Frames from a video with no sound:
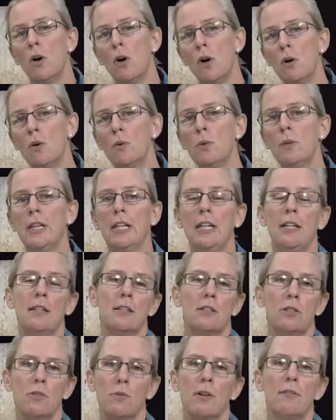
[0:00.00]
only
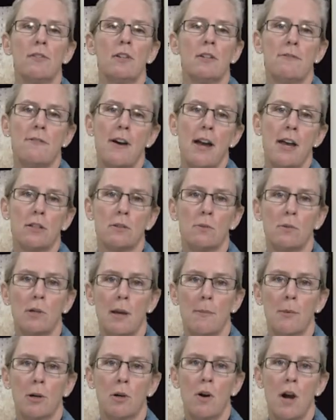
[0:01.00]
the derivative files will
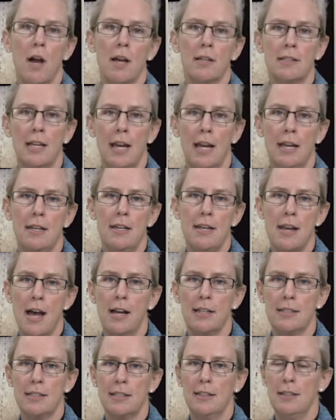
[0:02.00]
come across and
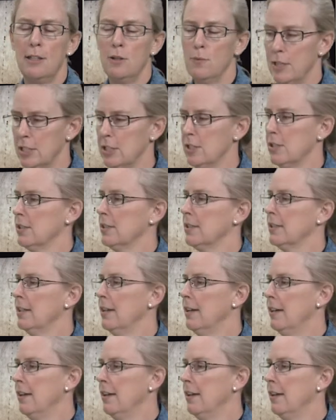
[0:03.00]
not the originals.